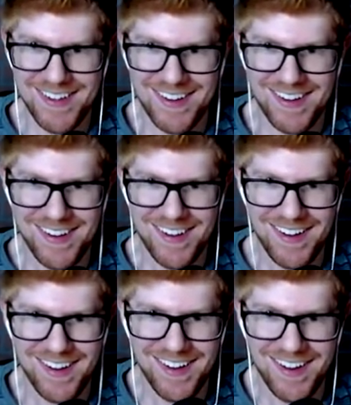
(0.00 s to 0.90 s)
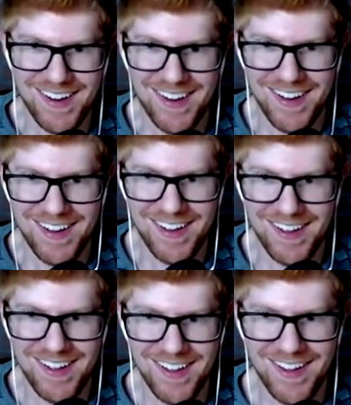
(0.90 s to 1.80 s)

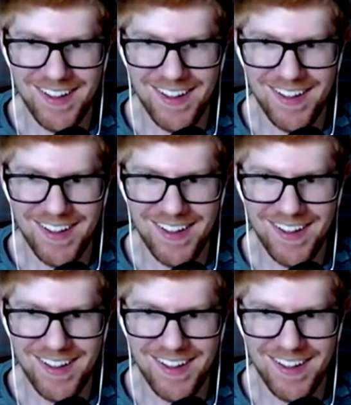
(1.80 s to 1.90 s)
No one is speaking in this clip.